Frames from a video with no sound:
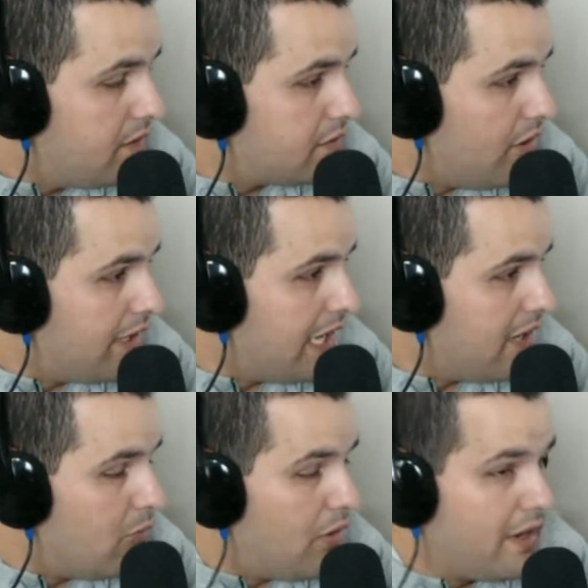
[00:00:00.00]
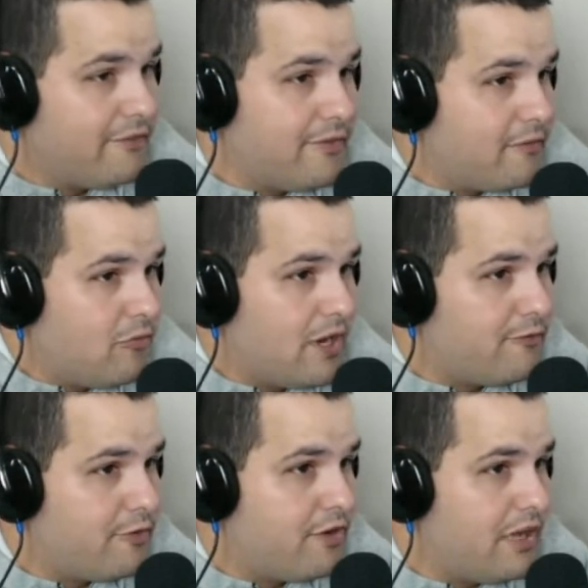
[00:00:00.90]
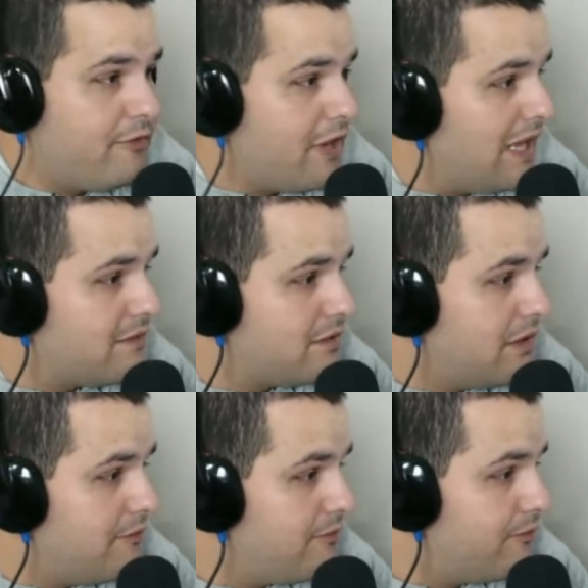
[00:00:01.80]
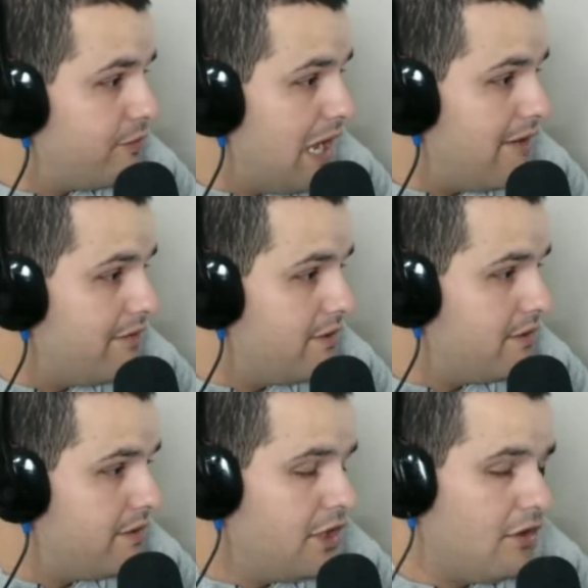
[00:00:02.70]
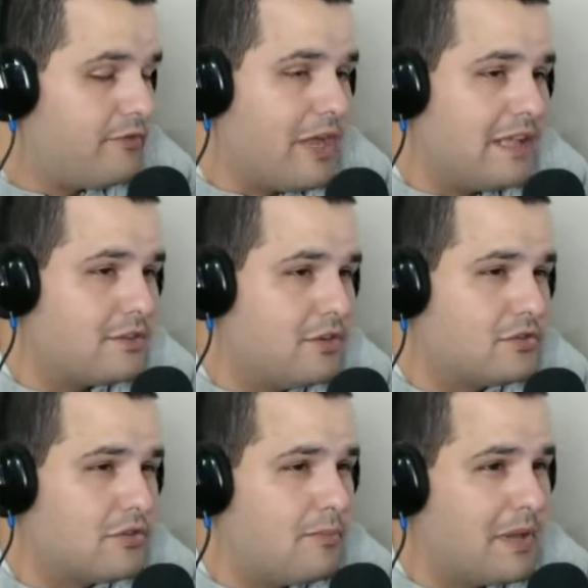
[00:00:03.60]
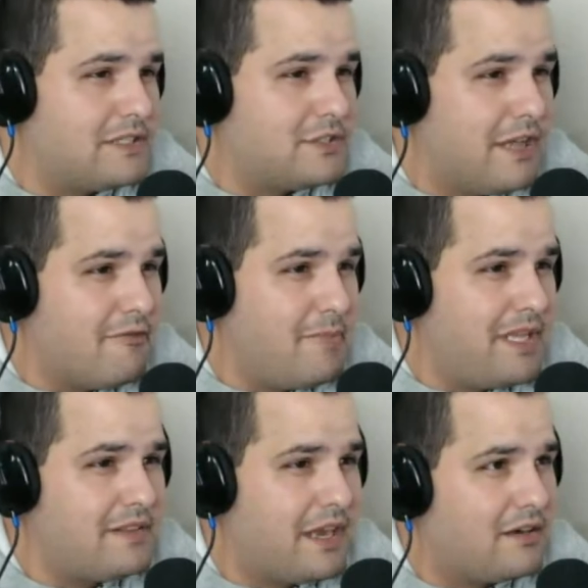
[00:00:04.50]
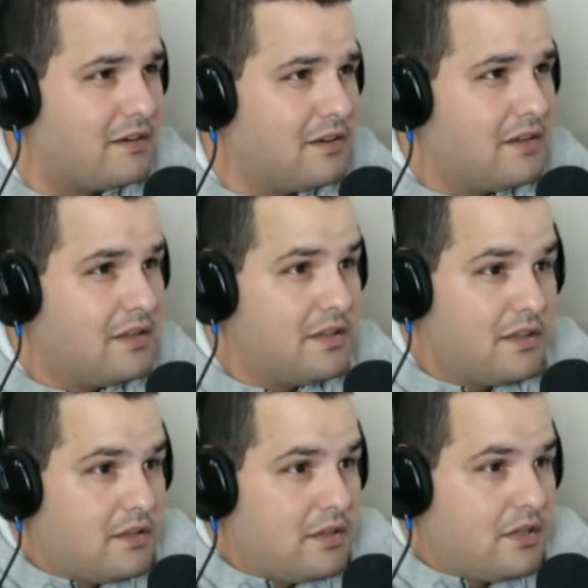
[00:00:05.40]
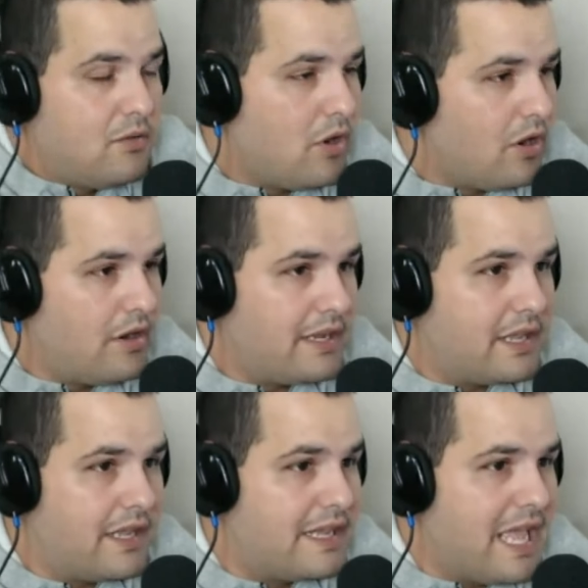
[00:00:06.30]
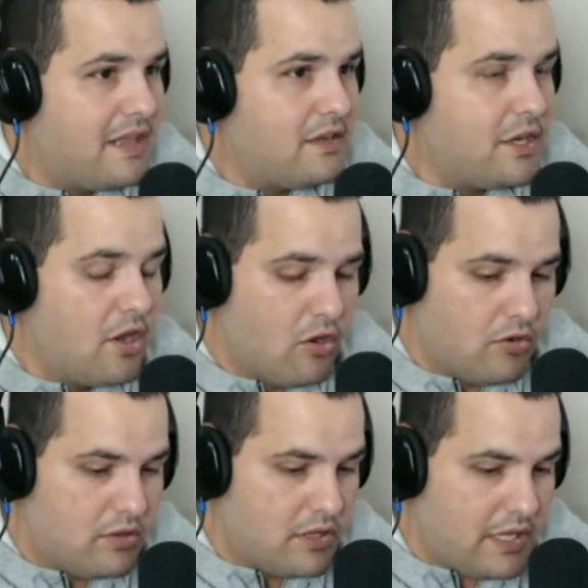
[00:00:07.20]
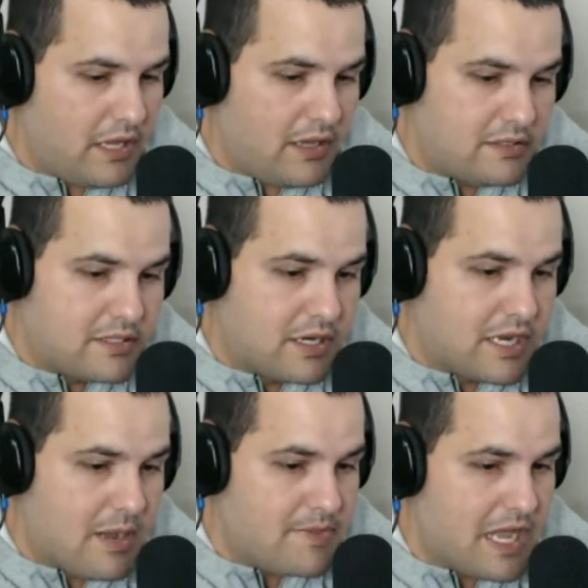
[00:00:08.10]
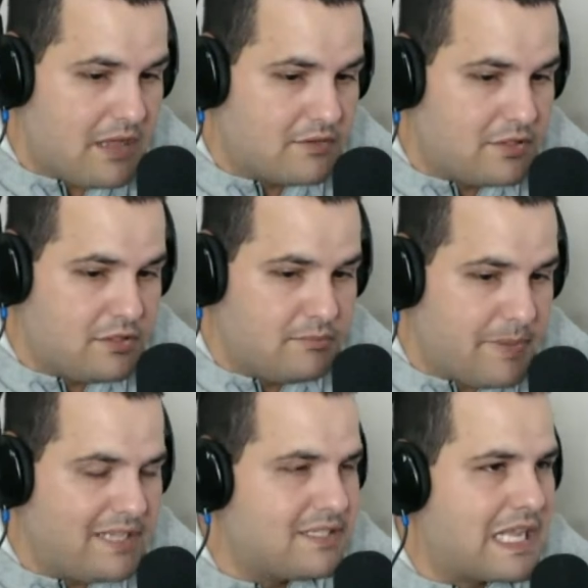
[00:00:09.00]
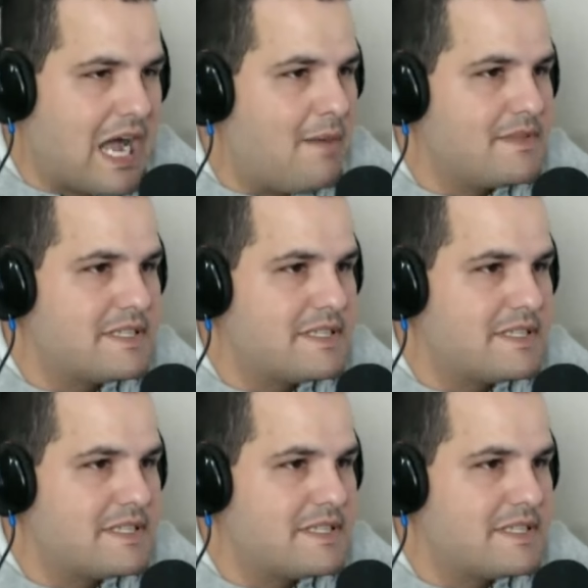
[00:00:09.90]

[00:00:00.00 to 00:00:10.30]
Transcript: so again, what if it, what if you if you have to, if, if you haven't you know if you have to go to a place you never been there? Well, a- again, you know it's going to come down to basic common